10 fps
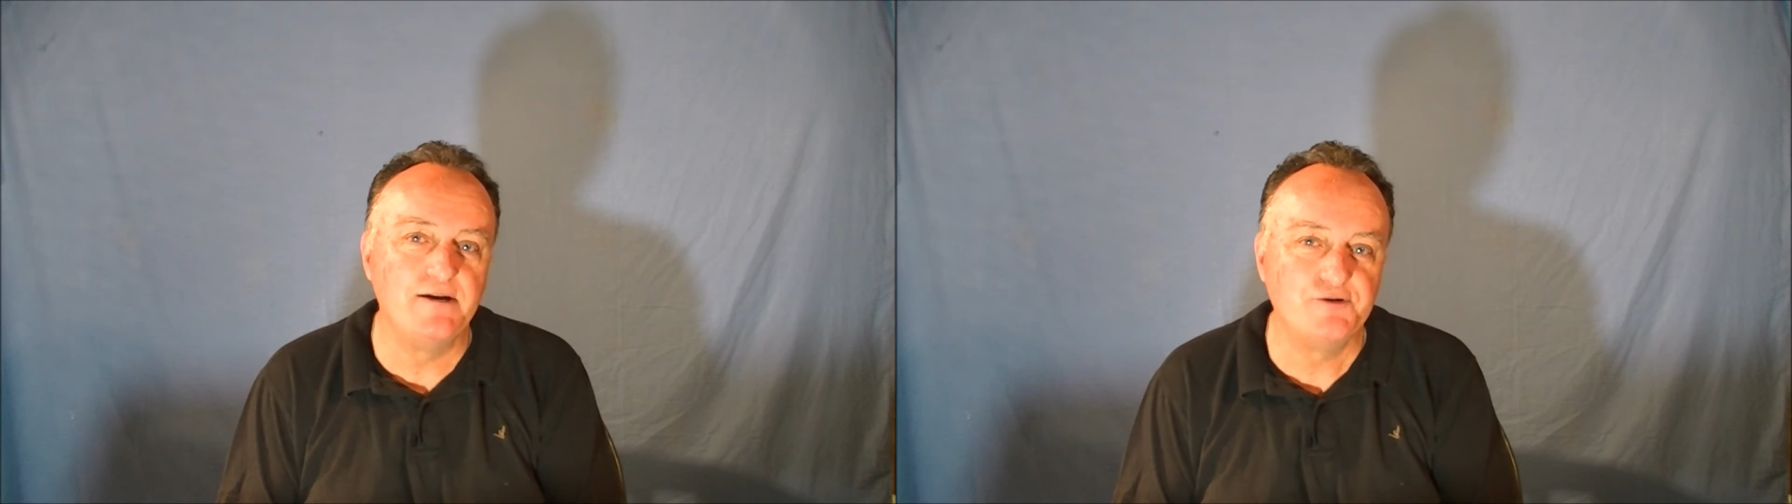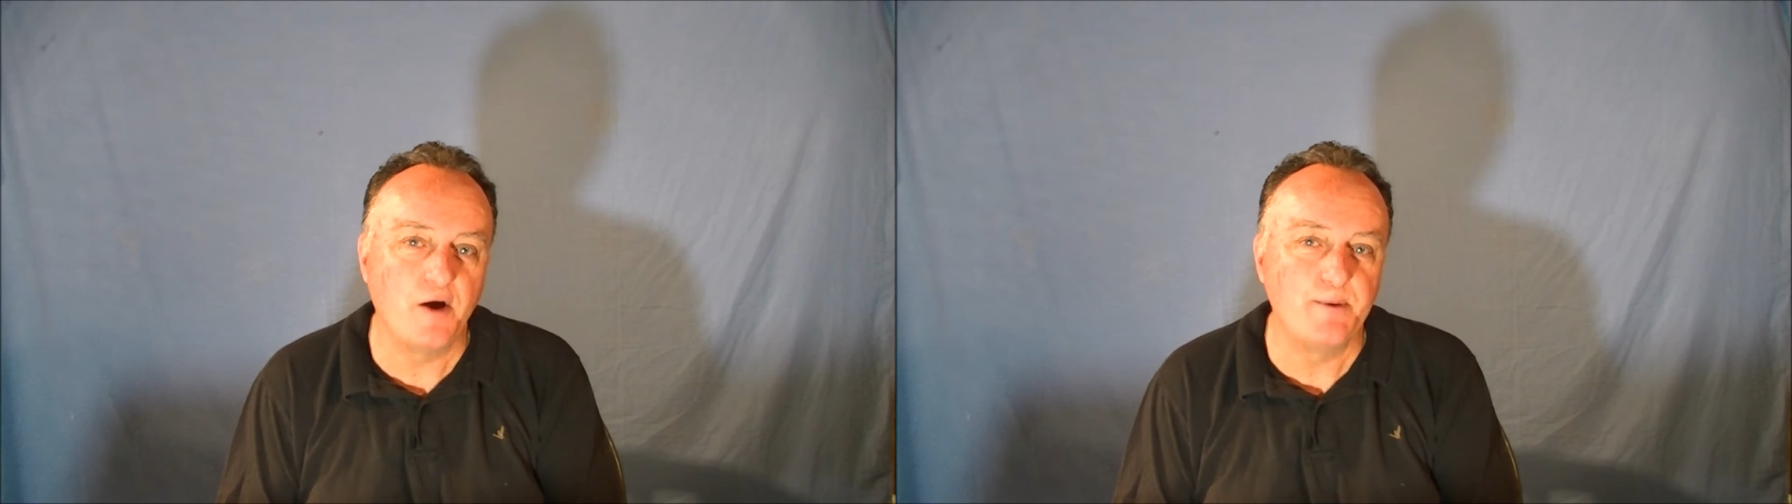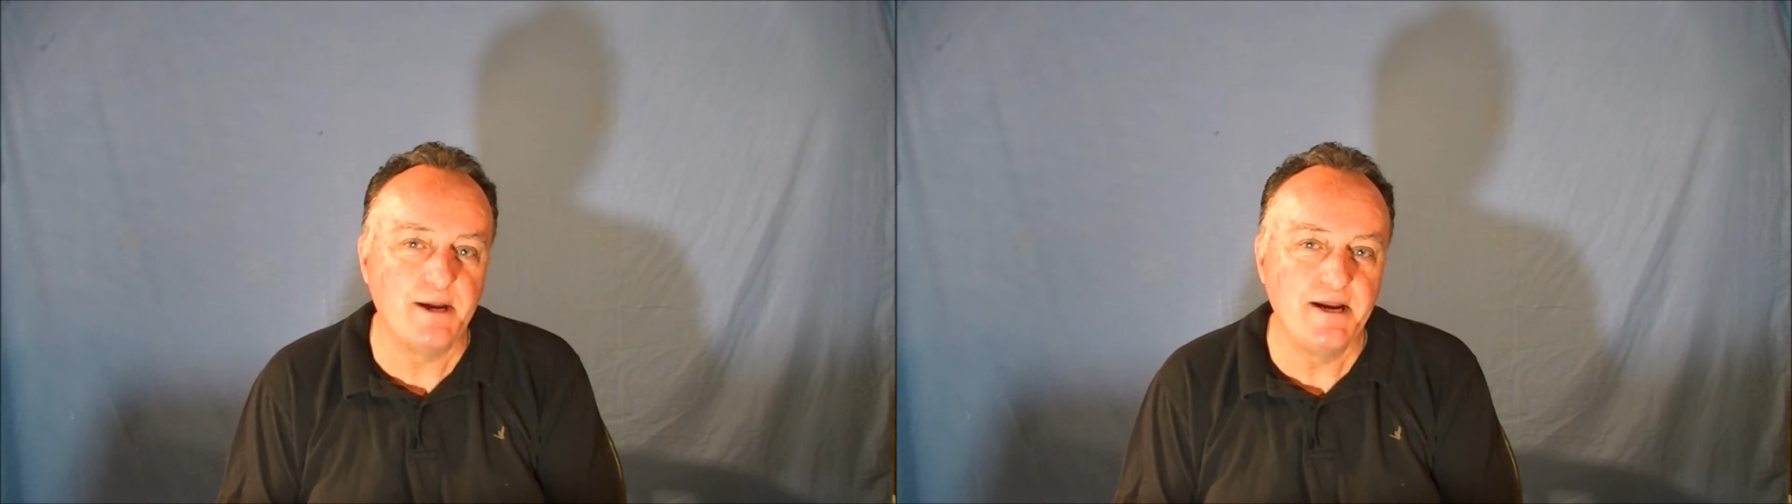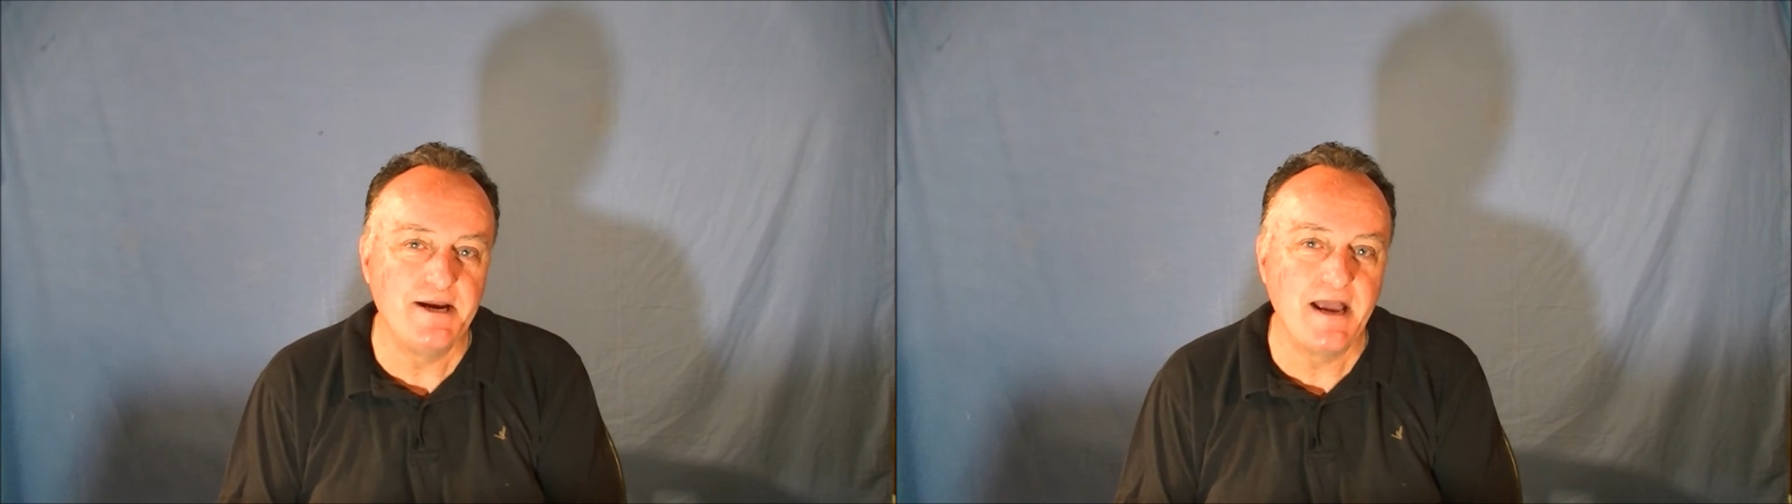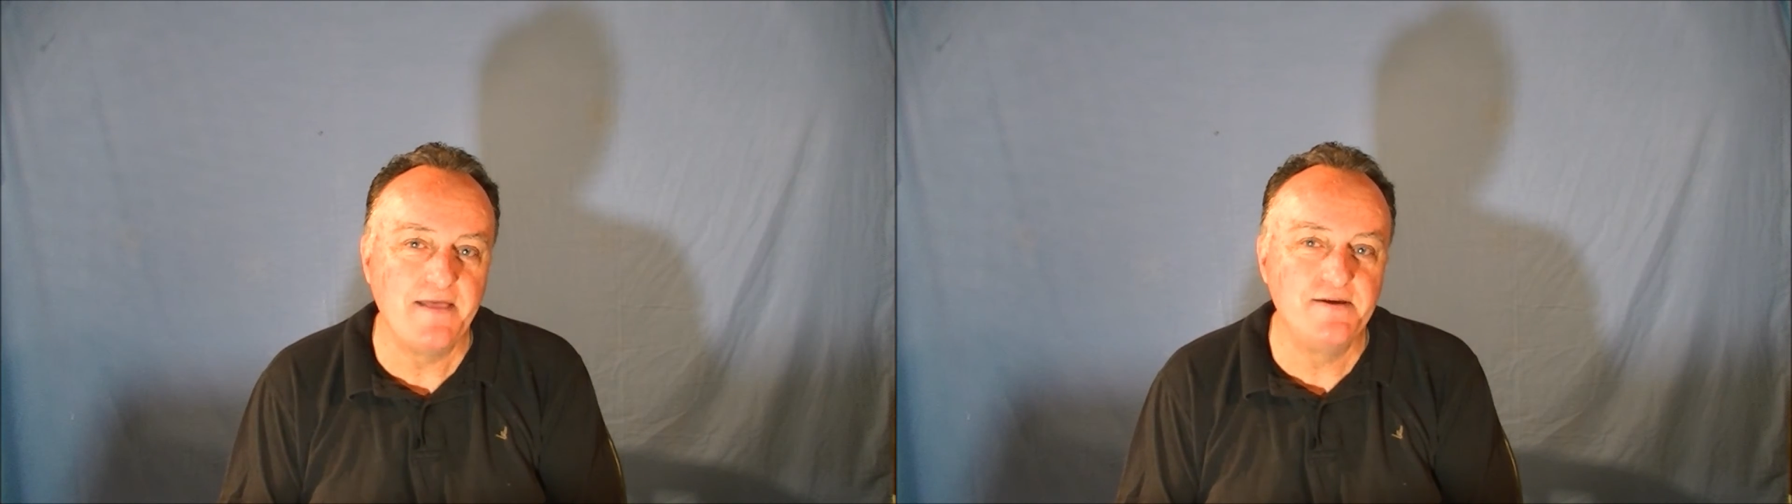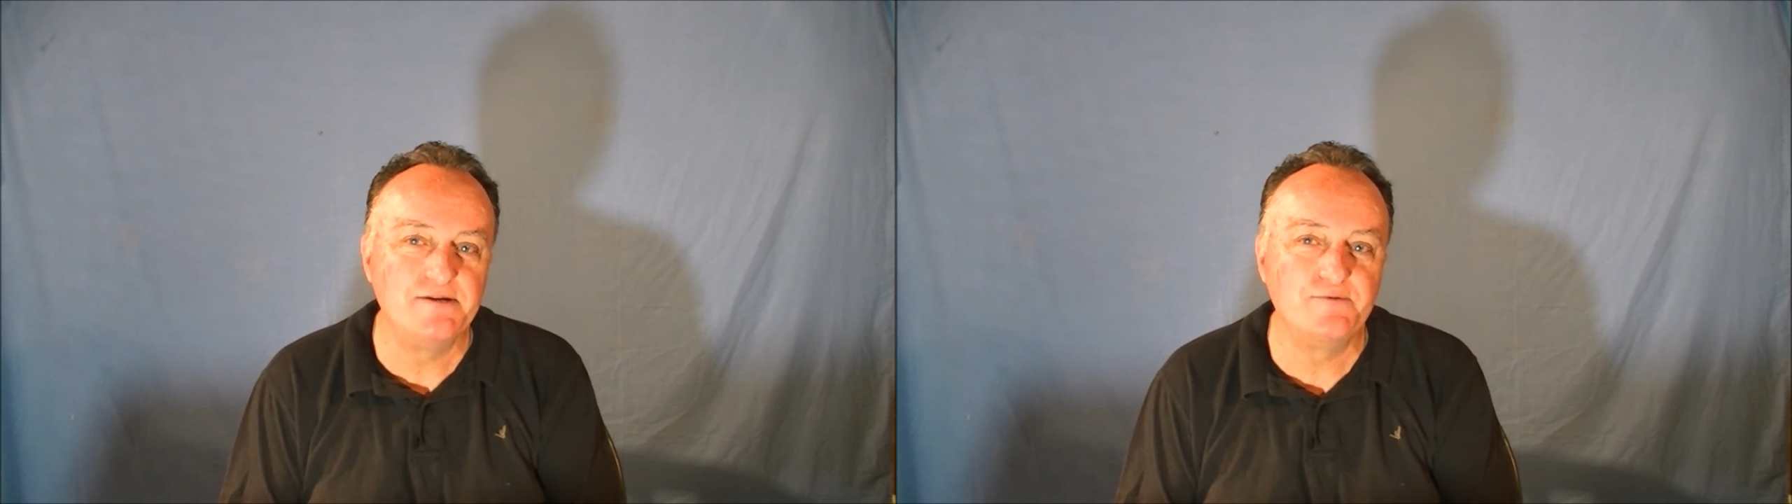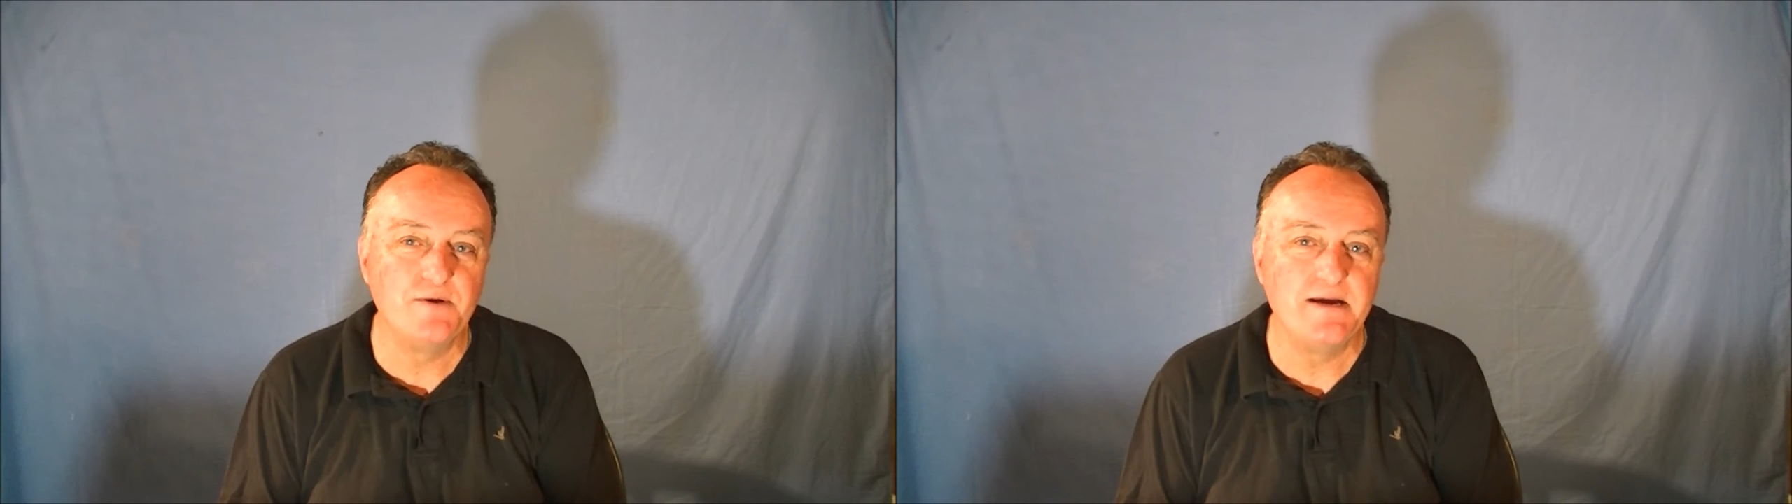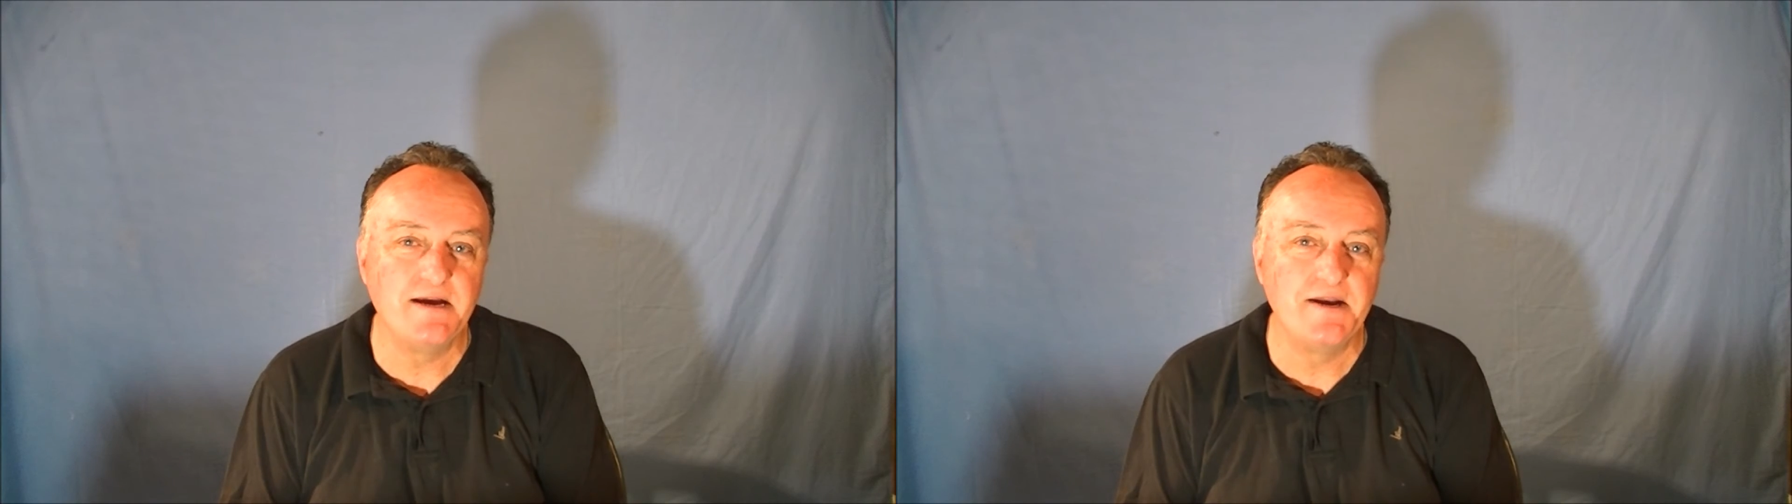dropping in again this week,